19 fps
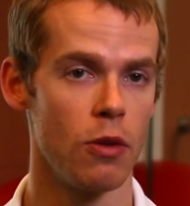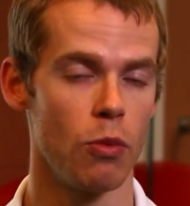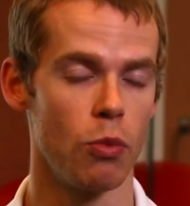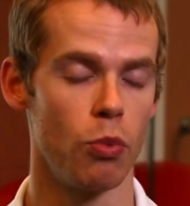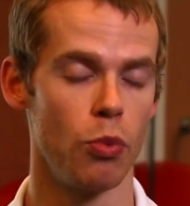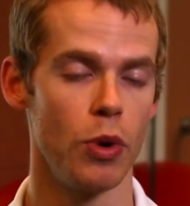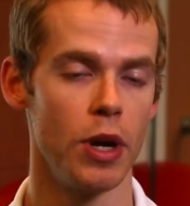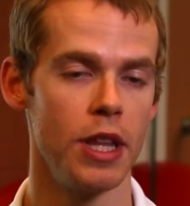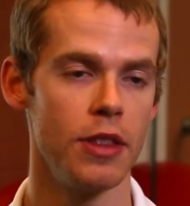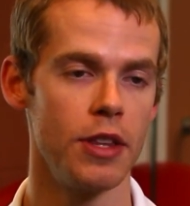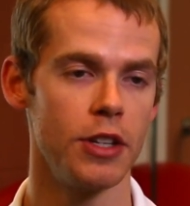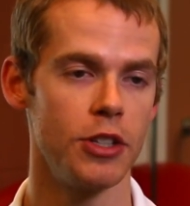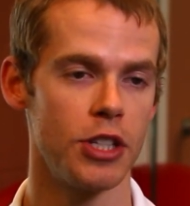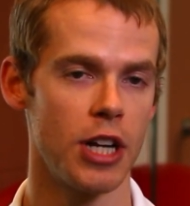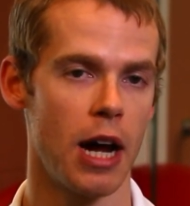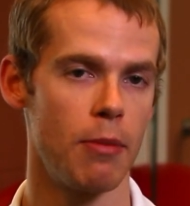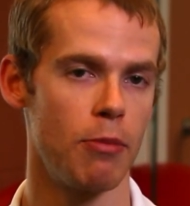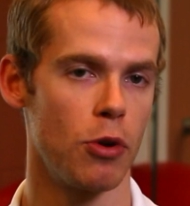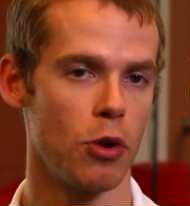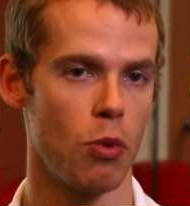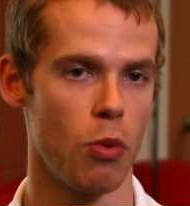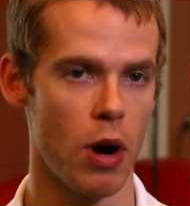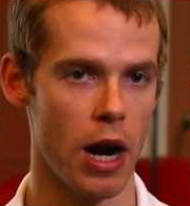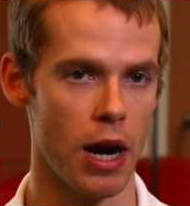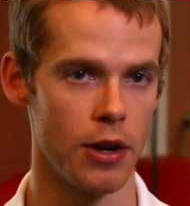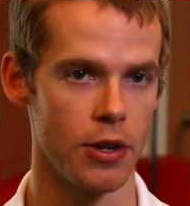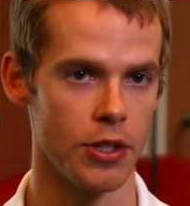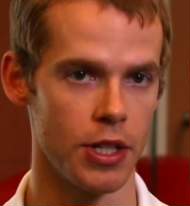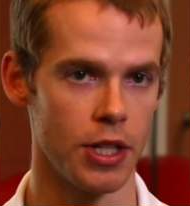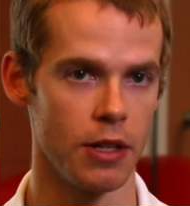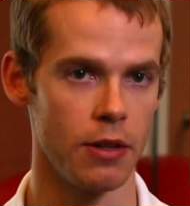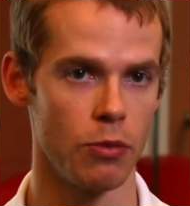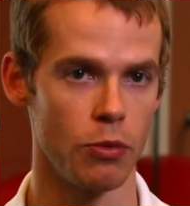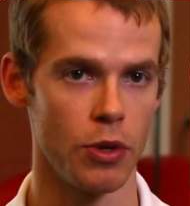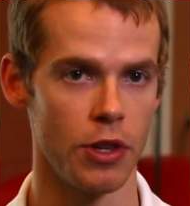when the job requires it,